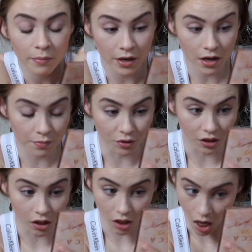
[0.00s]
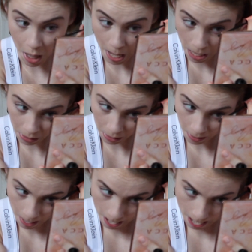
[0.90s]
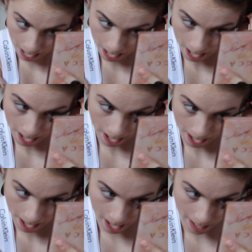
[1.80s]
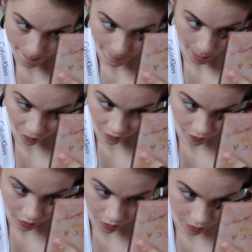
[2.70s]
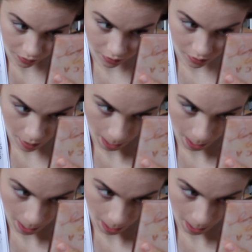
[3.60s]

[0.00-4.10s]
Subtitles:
I got bullied a lot and I got out the videos,